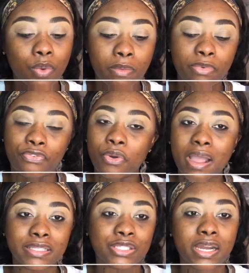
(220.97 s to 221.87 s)
before
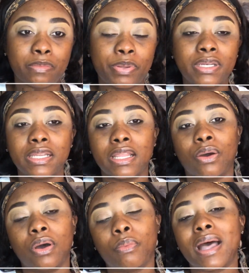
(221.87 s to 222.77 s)
I started putting it
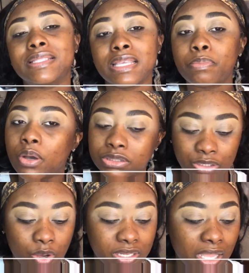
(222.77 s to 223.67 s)
on, well, I did post it
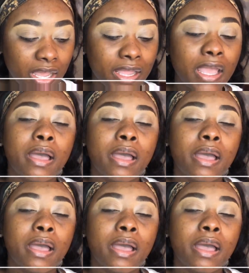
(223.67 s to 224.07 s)
online,